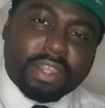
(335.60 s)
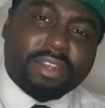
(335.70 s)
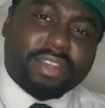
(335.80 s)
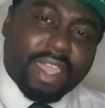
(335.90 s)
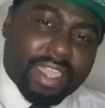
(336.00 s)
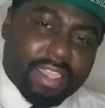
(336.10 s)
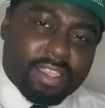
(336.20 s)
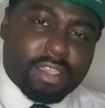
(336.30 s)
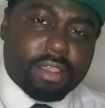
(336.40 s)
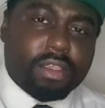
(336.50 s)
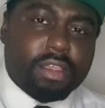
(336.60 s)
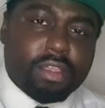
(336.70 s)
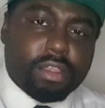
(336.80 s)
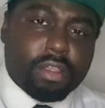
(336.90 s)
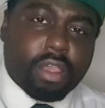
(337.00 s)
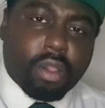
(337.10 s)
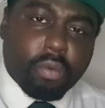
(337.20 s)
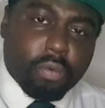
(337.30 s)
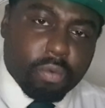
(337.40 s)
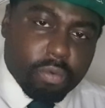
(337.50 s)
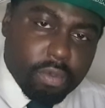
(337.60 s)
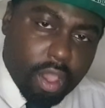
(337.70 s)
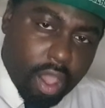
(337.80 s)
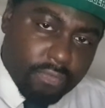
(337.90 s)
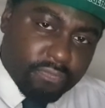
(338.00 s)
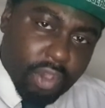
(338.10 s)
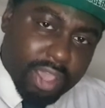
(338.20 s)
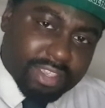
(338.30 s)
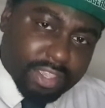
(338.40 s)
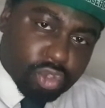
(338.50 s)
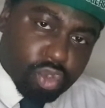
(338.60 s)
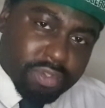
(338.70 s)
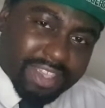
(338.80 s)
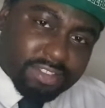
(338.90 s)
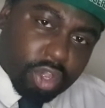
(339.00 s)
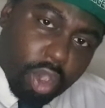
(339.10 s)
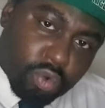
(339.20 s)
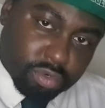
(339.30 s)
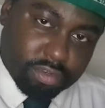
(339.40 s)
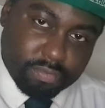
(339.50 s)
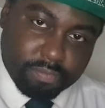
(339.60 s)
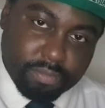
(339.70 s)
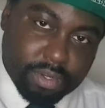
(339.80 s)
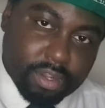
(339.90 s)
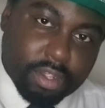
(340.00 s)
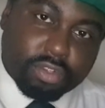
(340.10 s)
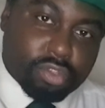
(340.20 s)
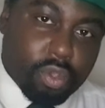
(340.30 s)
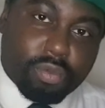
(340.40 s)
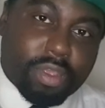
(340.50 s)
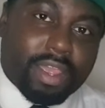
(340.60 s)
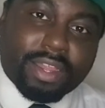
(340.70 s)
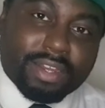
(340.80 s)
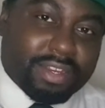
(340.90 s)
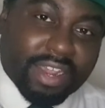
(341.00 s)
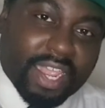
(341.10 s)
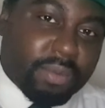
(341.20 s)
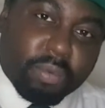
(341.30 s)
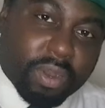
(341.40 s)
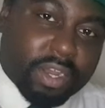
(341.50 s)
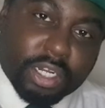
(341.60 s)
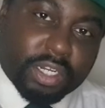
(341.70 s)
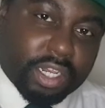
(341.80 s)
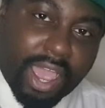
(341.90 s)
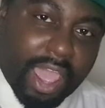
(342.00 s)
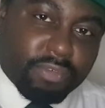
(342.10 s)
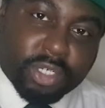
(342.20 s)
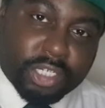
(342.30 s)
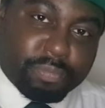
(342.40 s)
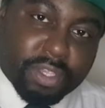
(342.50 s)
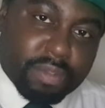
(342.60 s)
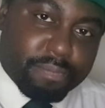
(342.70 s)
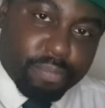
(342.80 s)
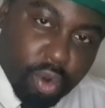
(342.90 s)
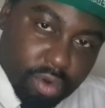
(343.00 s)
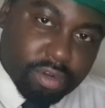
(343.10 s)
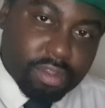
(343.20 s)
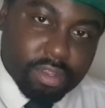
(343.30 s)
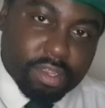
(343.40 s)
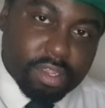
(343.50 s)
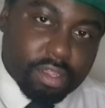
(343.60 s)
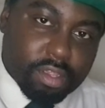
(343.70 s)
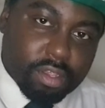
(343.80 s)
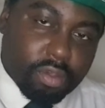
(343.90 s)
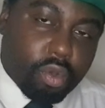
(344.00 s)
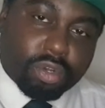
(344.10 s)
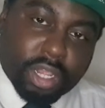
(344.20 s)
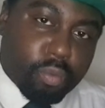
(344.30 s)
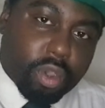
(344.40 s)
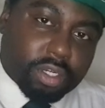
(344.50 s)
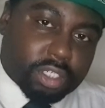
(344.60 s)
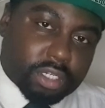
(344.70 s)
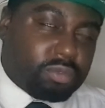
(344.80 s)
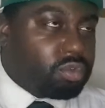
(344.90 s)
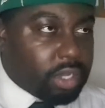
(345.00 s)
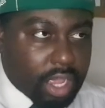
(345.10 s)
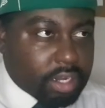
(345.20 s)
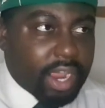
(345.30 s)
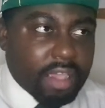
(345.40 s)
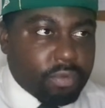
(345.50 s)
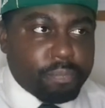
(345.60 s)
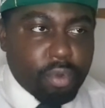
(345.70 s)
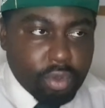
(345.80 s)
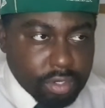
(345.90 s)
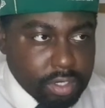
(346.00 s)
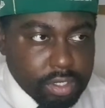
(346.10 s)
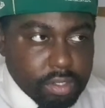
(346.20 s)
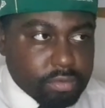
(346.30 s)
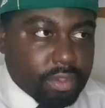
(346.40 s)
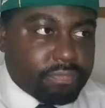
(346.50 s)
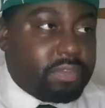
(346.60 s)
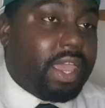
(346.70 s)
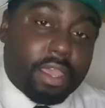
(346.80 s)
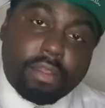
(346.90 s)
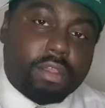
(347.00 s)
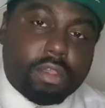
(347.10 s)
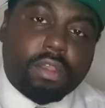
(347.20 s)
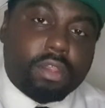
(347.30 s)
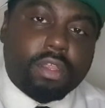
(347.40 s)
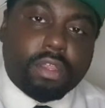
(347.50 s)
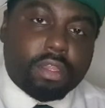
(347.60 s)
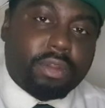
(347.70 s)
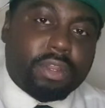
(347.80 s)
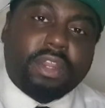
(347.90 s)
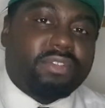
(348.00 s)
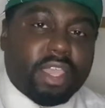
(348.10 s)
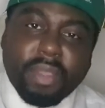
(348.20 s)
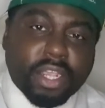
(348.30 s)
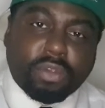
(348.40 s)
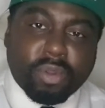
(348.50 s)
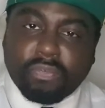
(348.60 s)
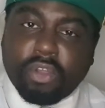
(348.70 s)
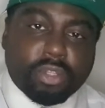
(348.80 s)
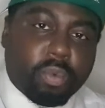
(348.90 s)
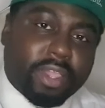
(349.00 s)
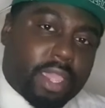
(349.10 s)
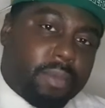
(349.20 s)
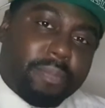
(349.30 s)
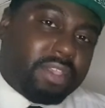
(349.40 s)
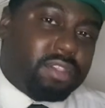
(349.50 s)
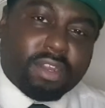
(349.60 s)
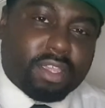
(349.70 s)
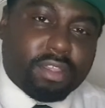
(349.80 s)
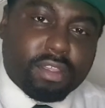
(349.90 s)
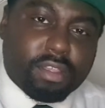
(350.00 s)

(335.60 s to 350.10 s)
they are 32 years old, so they were literally either just being born or they weren't. They either were born, yeah, they're the same age when the first one came up, basically.